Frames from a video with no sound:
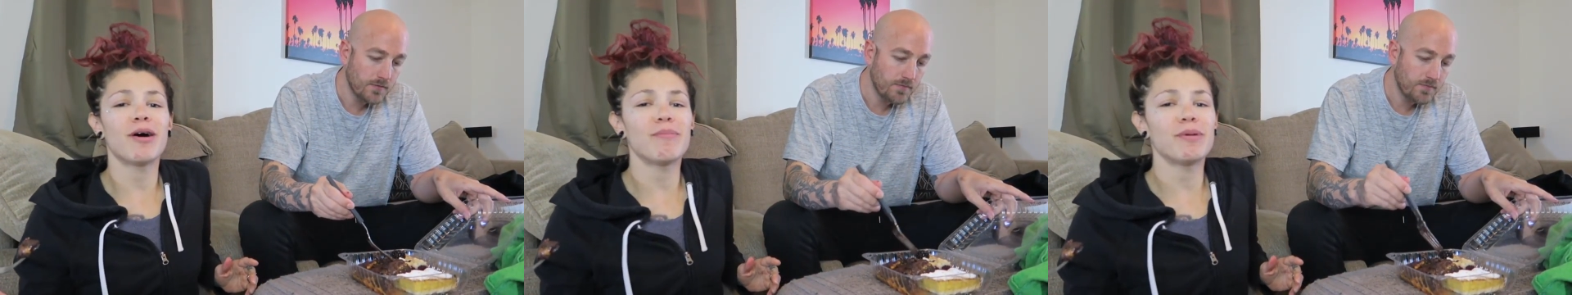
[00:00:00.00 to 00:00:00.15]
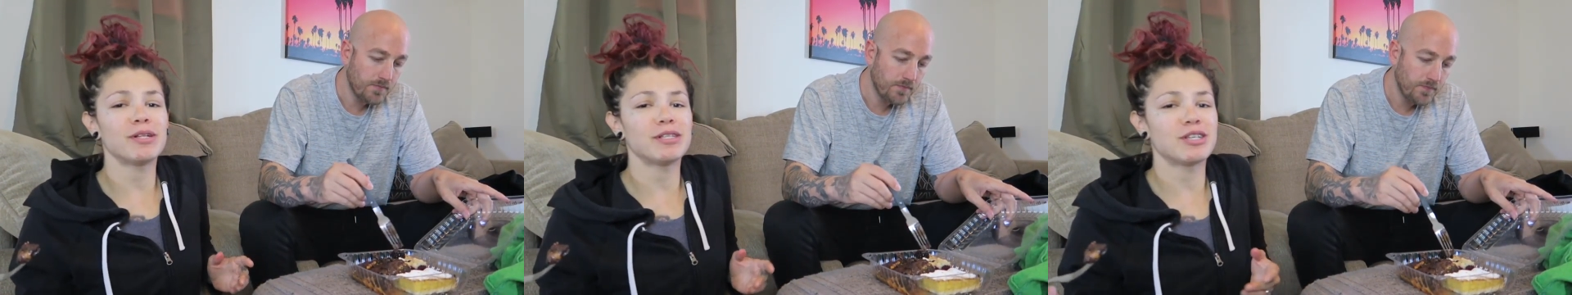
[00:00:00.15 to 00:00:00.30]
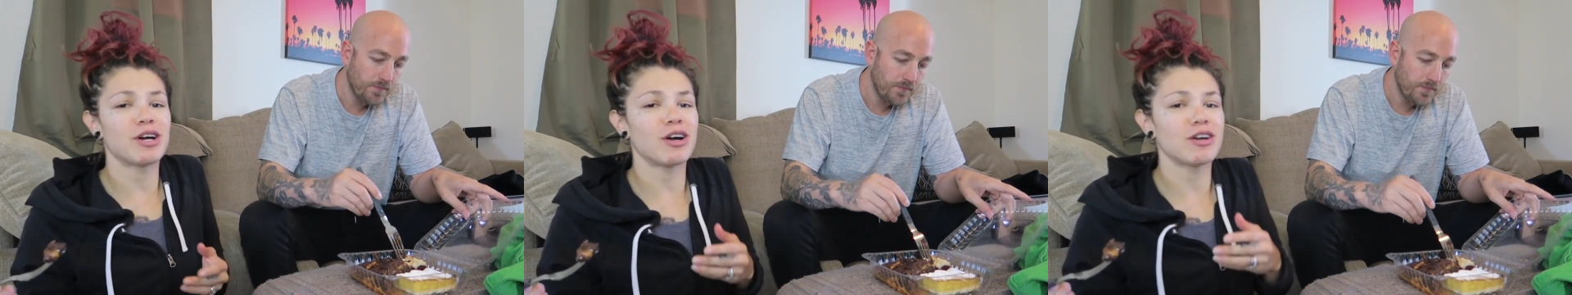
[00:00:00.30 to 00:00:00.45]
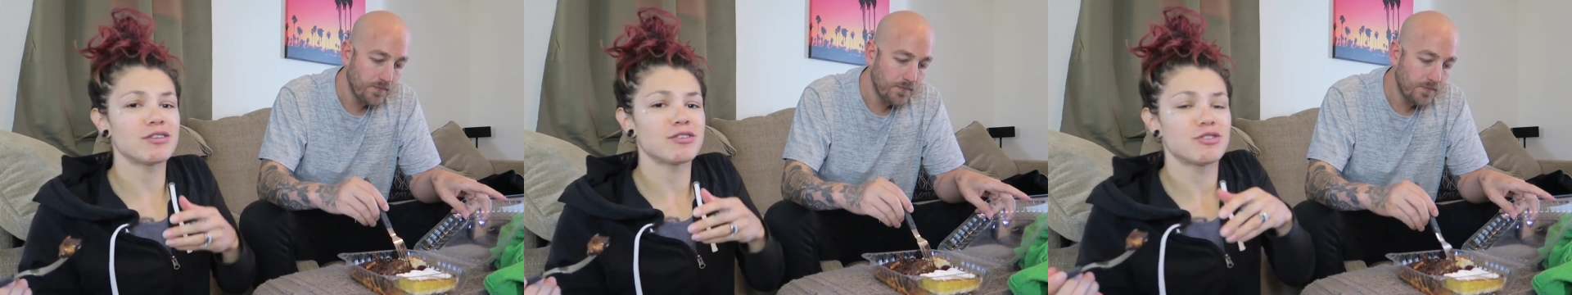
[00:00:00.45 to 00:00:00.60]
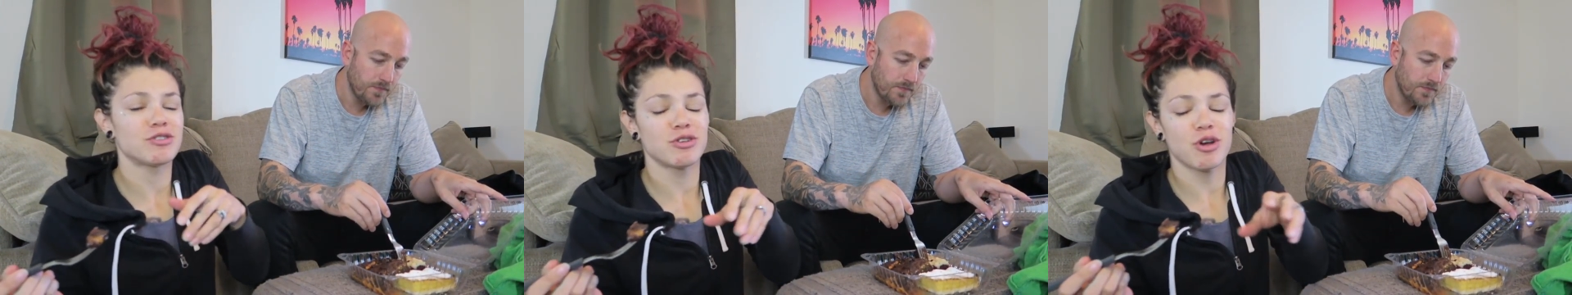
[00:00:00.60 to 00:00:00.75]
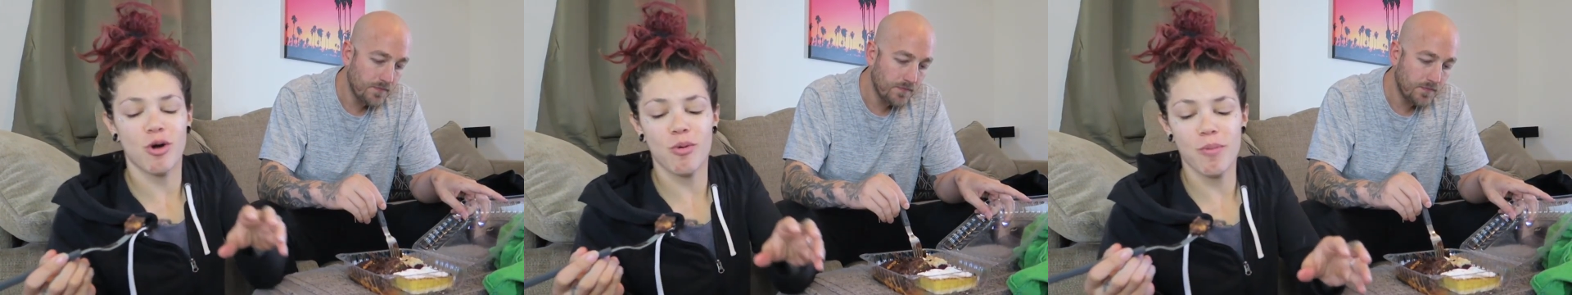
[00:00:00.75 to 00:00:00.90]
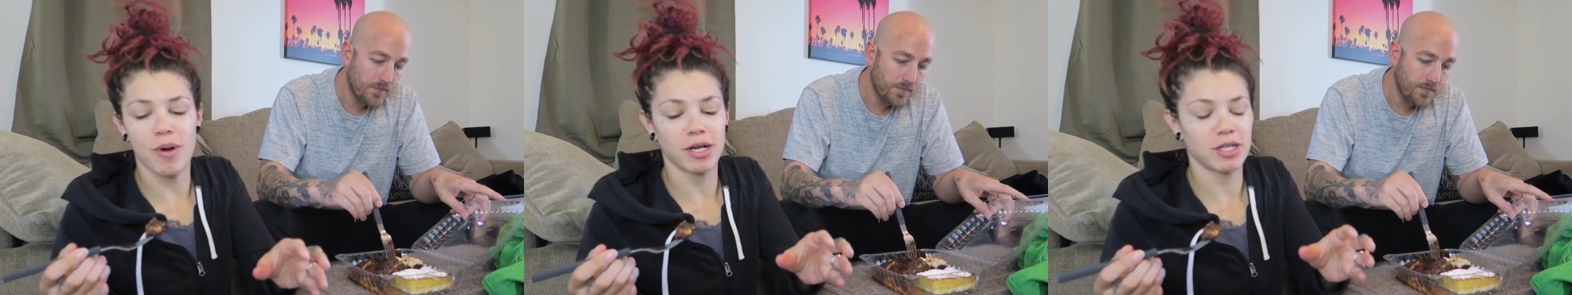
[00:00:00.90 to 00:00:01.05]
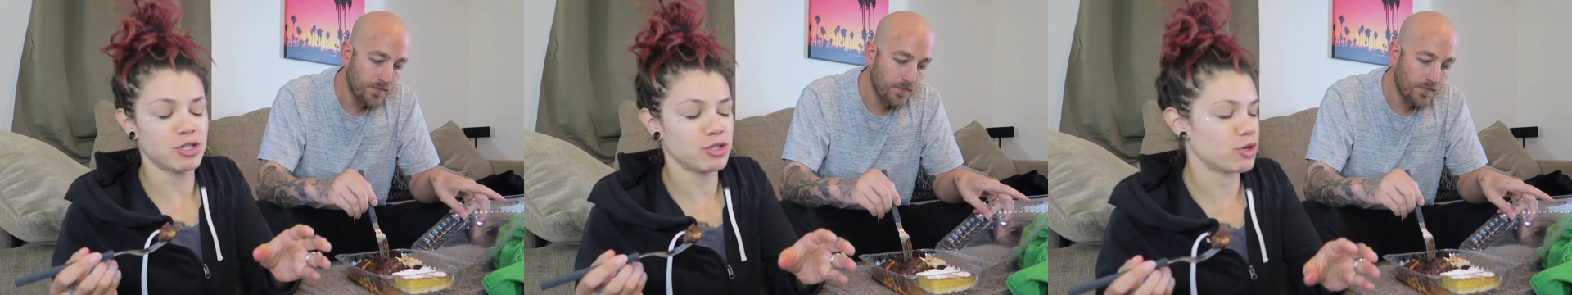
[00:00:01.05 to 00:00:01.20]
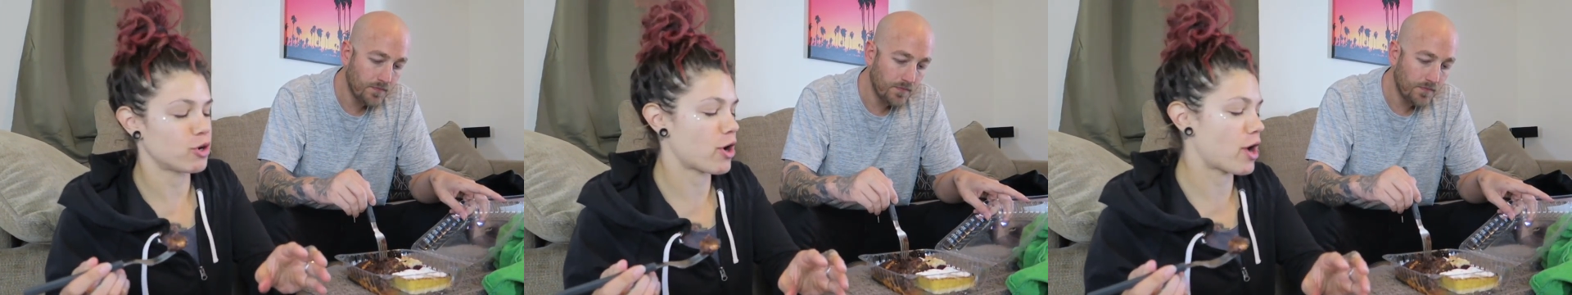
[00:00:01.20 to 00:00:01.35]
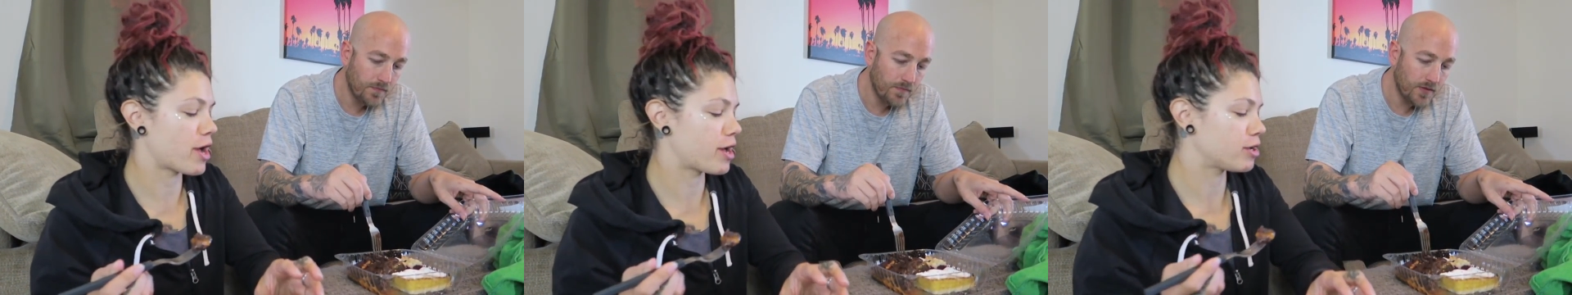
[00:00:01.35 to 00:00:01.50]
Speaker 1: lemon tart so much,
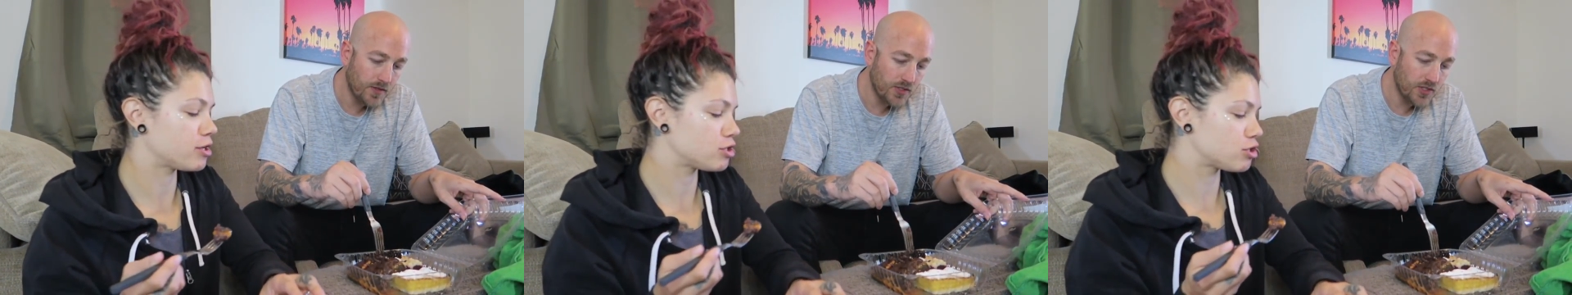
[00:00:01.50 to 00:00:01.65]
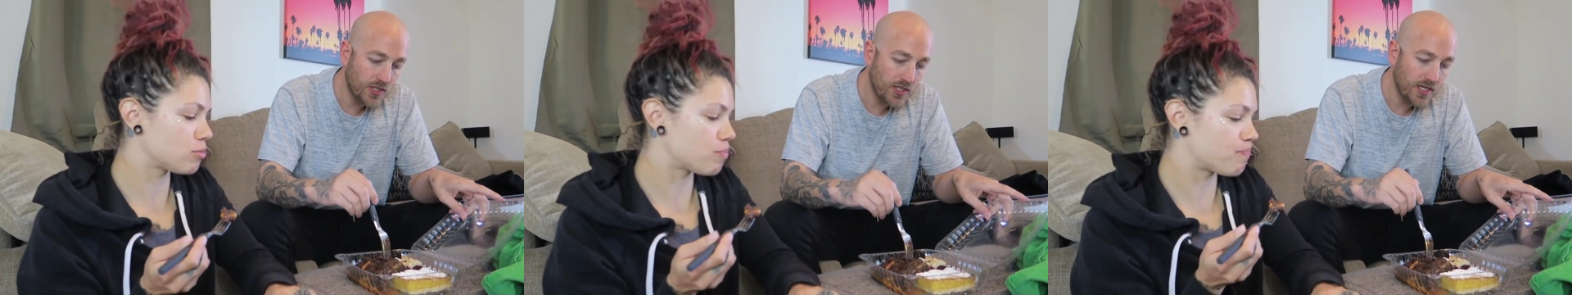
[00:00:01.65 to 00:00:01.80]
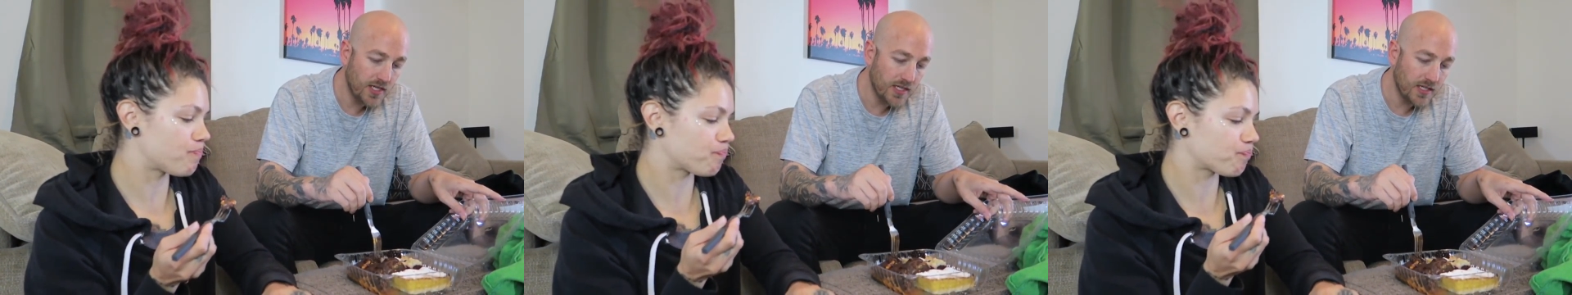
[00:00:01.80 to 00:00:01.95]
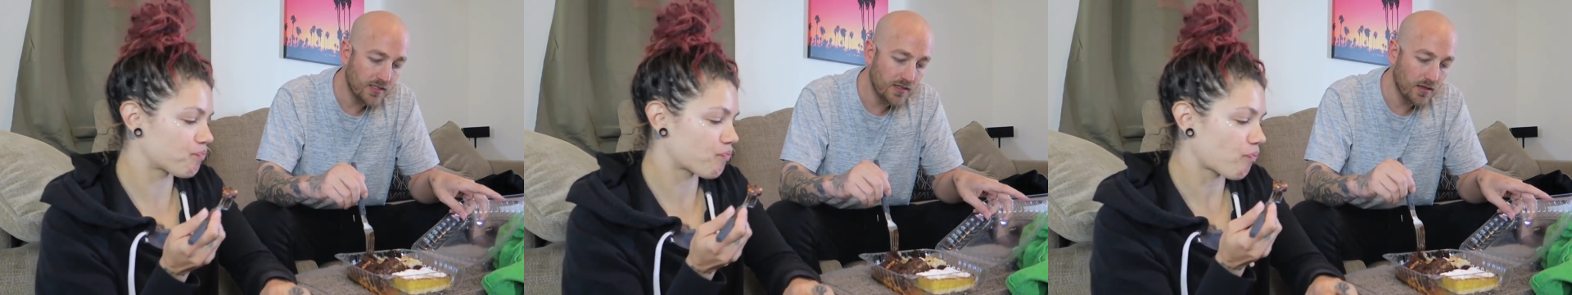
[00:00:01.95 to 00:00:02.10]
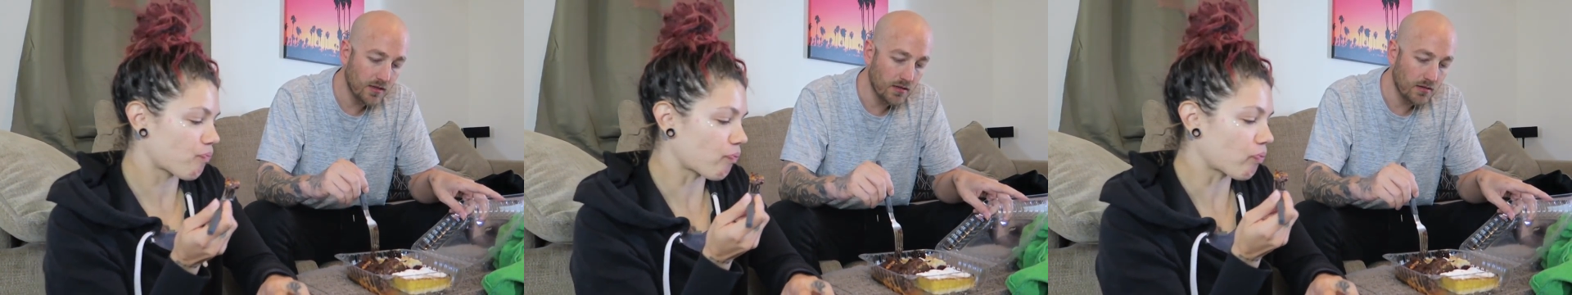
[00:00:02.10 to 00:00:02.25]
you guys. She is a